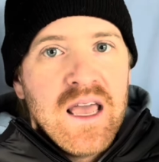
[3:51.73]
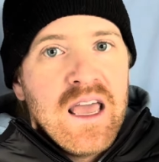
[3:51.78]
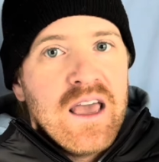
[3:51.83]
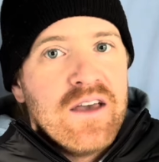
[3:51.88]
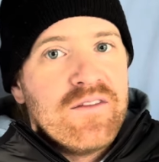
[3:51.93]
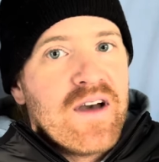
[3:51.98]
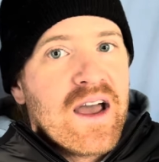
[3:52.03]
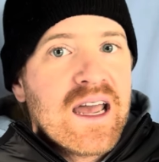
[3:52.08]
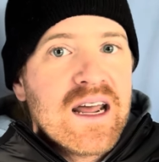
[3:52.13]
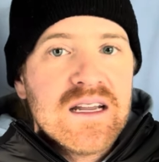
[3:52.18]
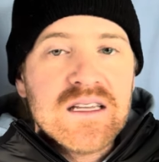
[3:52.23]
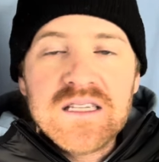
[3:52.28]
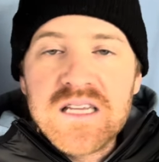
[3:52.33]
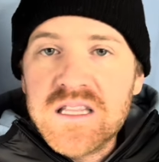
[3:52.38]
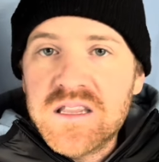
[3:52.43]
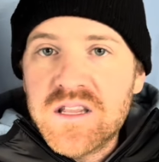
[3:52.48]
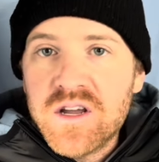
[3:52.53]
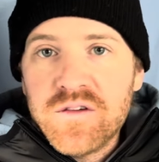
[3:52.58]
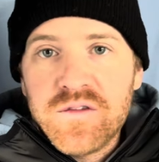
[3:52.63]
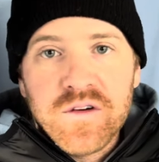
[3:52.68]
If I got to
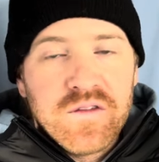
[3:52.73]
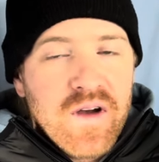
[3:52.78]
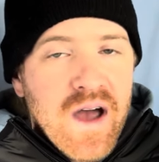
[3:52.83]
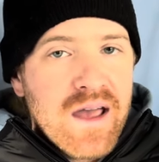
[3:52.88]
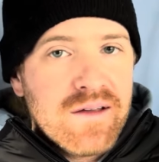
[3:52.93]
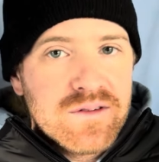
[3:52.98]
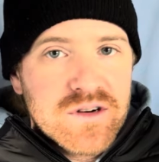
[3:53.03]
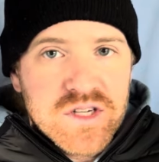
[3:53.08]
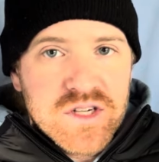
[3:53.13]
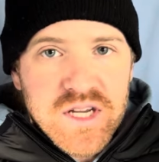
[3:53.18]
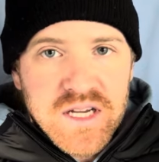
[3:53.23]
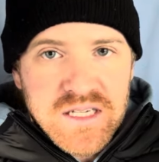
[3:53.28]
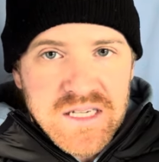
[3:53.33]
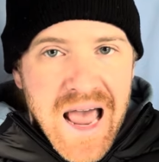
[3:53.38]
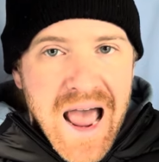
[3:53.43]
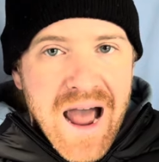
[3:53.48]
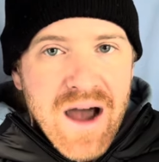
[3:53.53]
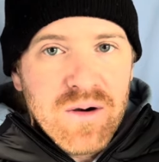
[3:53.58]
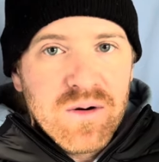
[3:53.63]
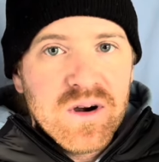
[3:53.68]
sit there for five or six
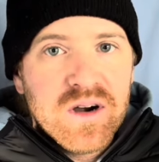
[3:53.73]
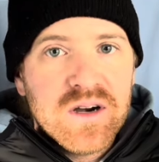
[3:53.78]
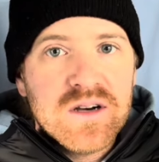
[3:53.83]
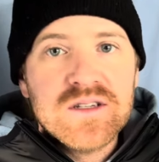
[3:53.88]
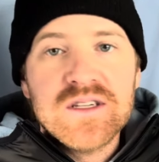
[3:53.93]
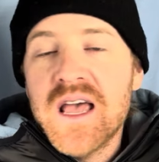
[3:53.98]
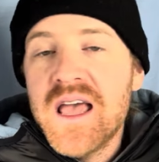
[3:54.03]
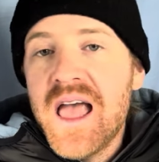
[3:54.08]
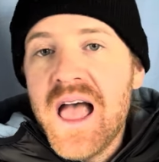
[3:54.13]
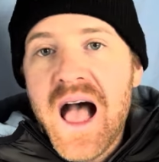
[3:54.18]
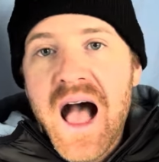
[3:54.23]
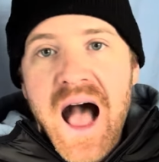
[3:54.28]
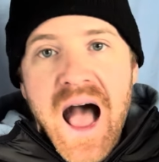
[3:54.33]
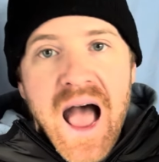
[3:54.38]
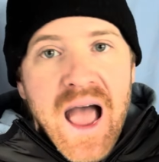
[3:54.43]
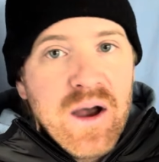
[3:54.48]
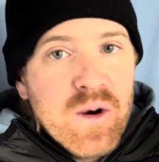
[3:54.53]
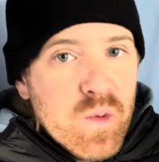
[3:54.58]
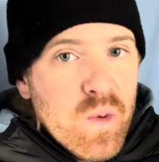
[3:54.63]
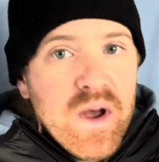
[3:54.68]
hours,
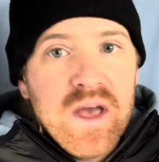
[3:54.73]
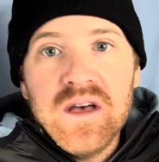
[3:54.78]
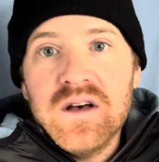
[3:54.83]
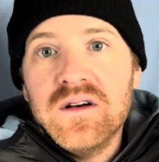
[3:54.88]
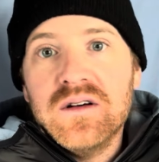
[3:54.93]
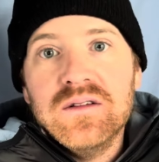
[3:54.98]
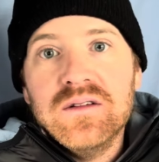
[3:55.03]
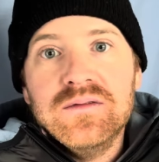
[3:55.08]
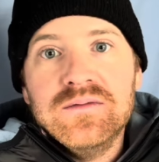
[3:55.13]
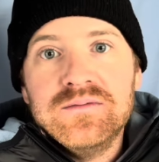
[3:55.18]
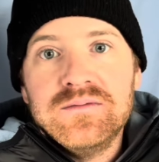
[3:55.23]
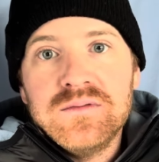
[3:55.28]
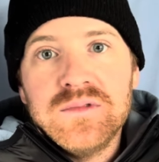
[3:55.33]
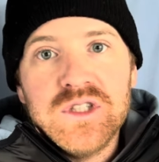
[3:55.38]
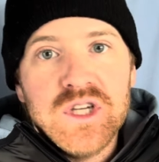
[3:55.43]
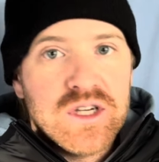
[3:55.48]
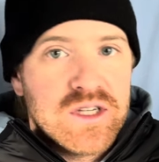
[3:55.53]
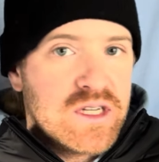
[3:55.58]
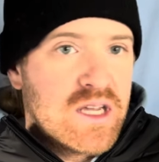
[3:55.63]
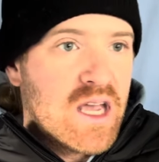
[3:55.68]
I will
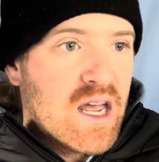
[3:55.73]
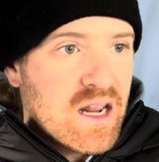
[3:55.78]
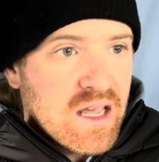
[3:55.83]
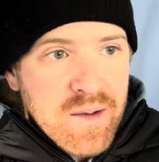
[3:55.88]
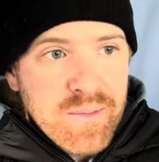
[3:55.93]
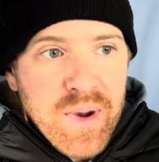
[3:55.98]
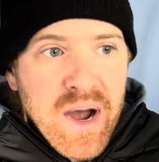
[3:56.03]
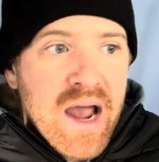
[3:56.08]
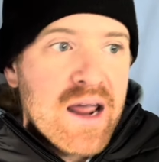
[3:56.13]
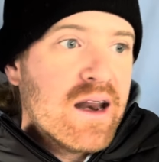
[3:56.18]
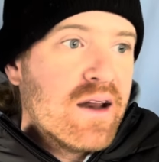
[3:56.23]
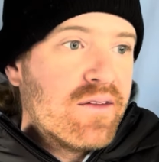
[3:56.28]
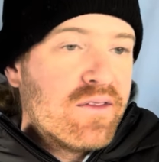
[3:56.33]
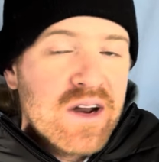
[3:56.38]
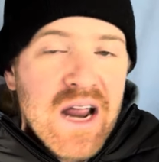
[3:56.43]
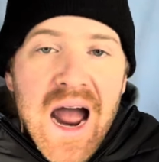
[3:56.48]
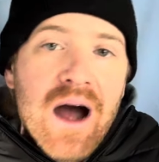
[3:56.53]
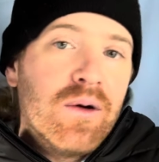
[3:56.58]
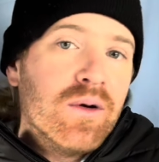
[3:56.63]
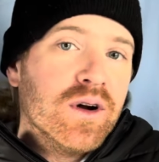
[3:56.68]
just getting a bite every
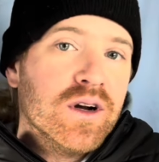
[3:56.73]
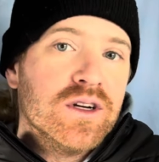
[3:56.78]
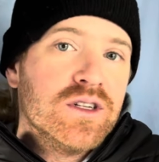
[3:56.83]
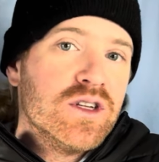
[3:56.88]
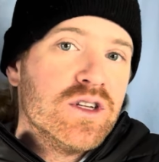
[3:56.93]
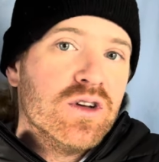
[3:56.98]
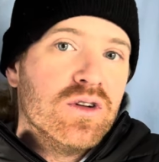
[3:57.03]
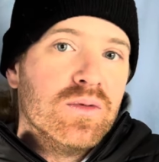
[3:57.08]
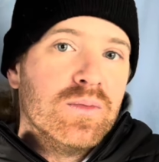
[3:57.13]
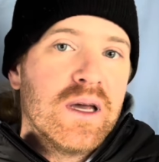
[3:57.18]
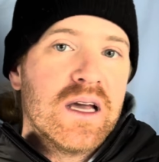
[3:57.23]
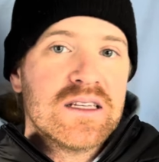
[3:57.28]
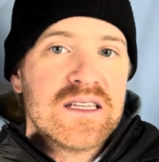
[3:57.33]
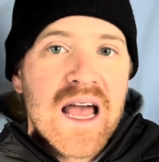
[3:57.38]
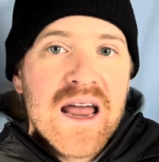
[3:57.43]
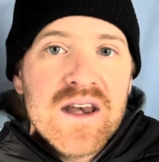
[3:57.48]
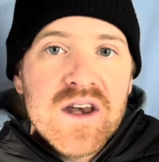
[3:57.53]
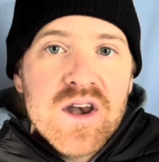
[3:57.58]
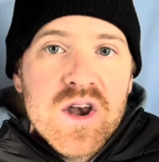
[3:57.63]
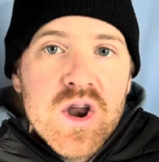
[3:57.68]
hour or two because
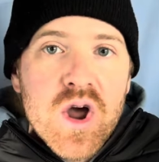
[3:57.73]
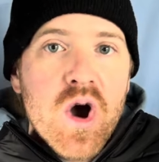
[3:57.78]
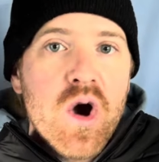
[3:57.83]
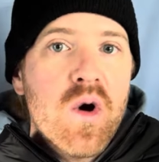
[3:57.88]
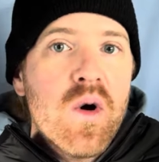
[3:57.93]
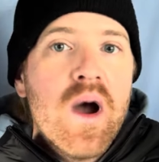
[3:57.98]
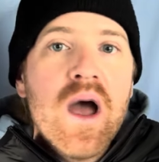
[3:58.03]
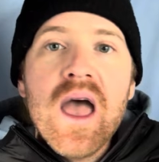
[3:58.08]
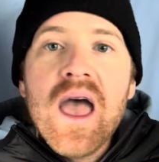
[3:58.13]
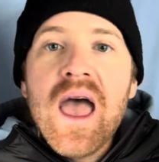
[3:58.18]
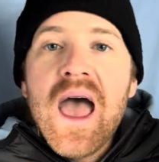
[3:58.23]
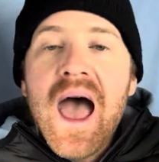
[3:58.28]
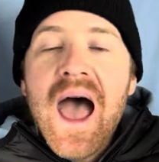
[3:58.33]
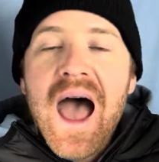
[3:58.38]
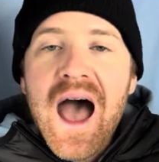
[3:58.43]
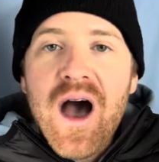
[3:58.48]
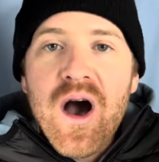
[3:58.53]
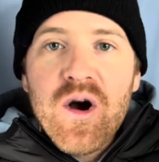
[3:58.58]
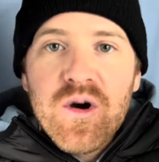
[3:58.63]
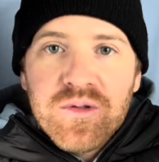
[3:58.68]
I know
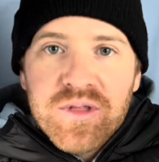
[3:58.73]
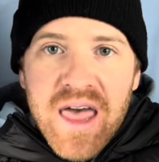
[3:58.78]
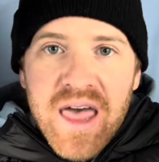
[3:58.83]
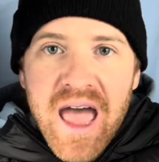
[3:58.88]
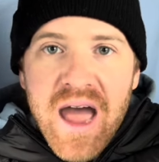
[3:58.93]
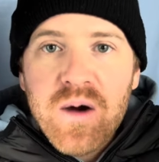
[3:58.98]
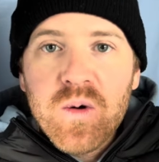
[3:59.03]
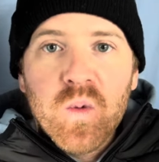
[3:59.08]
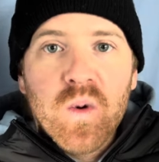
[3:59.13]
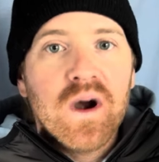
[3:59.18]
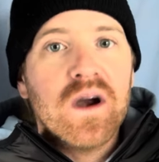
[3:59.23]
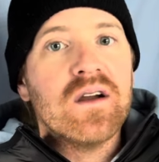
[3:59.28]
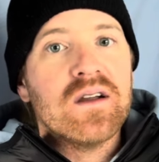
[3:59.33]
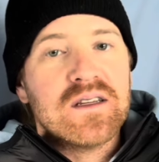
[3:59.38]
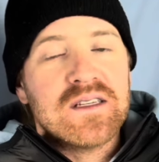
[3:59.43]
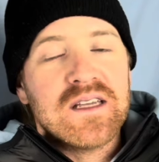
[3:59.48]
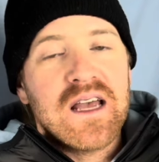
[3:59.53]
how that works.